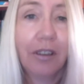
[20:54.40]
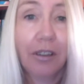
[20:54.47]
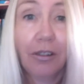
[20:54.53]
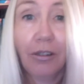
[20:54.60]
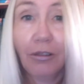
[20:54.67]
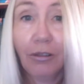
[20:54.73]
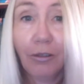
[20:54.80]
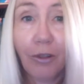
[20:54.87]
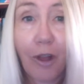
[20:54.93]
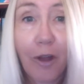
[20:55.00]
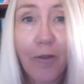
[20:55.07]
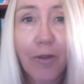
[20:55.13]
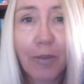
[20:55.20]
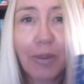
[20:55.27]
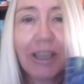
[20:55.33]
all
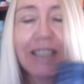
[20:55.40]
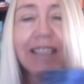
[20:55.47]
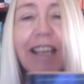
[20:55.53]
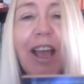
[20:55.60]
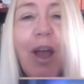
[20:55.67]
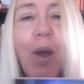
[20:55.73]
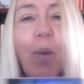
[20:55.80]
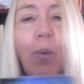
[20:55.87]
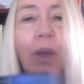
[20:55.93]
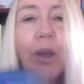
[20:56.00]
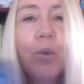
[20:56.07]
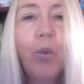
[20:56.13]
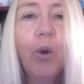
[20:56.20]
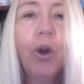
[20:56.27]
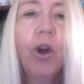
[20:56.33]
over the place.
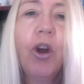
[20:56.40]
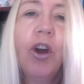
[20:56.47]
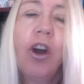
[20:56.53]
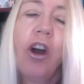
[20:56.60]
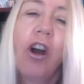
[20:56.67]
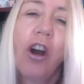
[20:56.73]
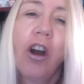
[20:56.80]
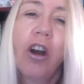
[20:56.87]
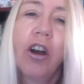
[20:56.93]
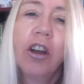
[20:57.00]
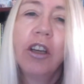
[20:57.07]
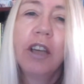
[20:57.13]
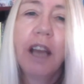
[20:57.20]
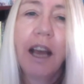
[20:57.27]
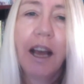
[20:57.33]
We were
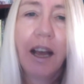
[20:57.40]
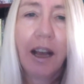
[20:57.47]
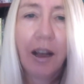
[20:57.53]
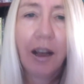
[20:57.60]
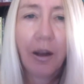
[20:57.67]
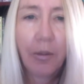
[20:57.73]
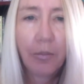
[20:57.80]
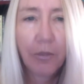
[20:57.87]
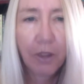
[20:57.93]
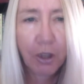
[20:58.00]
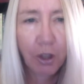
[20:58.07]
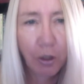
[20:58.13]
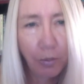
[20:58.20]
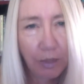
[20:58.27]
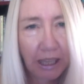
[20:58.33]
on the
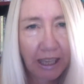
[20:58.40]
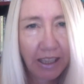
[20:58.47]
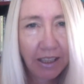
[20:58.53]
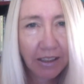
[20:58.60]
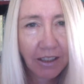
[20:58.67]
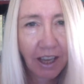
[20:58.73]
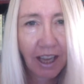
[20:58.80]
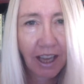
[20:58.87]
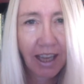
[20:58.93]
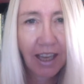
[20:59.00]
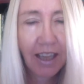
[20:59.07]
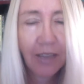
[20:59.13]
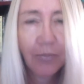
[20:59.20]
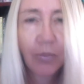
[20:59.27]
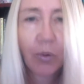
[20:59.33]
new planet,
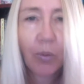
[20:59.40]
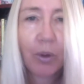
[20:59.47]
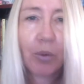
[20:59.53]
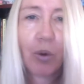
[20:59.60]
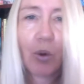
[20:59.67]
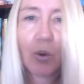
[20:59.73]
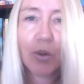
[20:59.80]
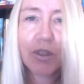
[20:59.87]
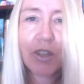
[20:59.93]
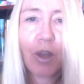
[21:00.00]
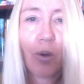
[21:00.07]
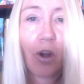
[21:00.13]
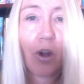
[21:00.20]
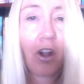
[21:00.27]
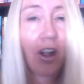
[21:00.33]
Kyla. We were
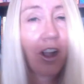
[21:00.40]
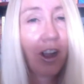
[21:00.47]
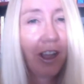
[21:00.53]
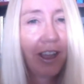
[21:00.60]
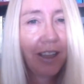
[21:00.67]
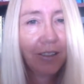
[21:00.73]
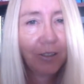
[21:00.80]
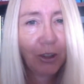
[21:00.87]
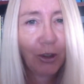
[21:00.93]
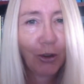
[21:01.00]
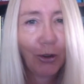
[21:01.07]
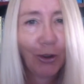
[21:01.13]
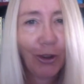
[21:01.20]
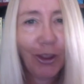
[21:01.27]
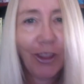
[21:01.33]
also on Gaia, on
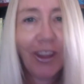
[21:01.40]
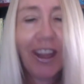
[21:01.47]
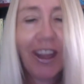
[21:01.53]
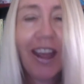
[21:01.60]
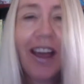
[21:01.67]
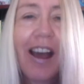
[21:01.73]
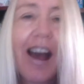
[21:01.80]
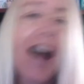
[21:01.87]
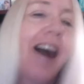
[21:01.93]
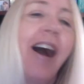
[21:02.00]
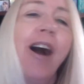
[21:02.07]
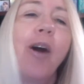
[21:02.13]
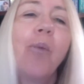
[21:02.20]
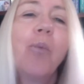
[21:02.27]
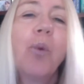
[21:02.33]
Earth.
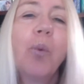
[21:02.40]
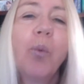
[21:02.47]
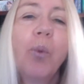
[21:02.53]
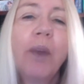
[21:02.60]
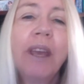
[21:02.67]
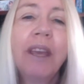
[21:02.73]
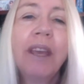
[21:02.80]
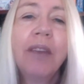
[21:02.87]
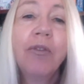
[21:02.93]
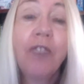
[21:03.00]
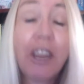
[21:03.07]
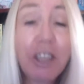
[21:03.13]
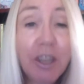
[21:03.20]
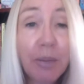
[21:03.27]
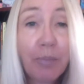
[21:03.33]
We
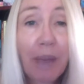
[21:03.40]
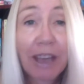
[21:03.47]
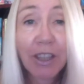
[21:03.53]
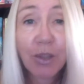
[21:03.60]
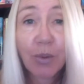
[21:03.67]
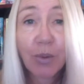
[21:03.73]
ventured back to